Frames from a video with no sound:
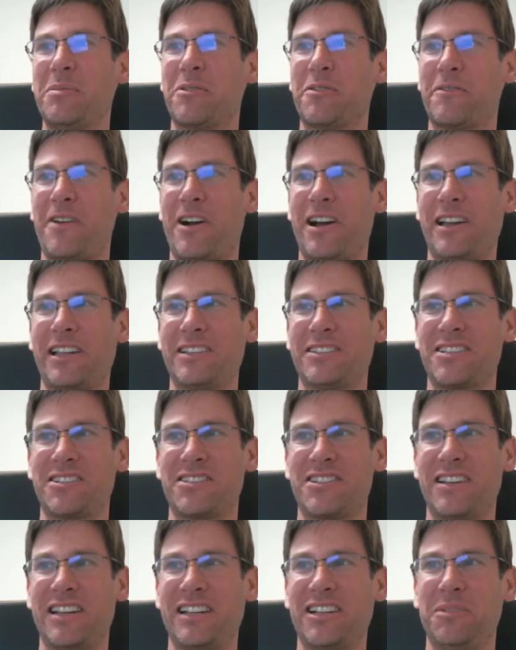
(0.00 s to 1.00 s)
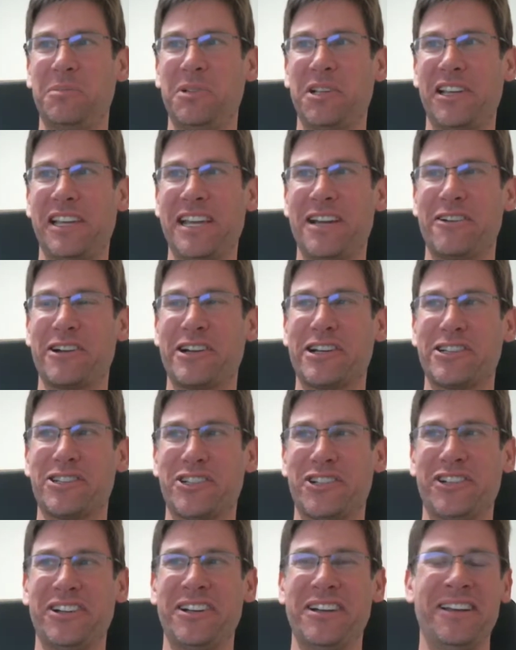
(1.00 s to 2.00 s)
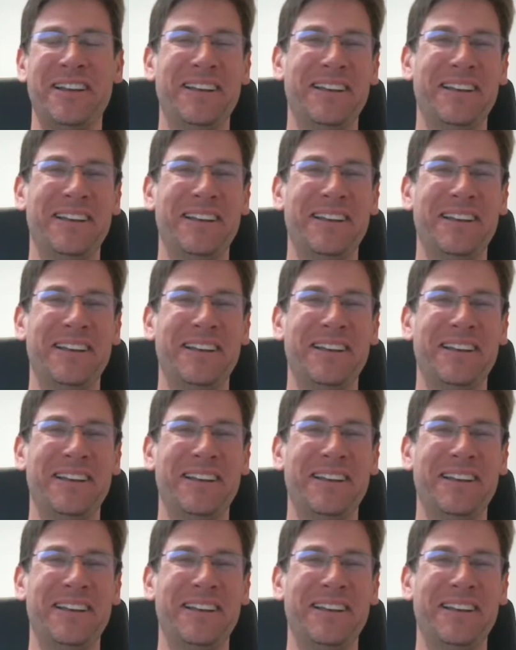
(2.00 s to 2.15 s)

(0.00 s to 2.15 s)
for finding such an incomplete caricature,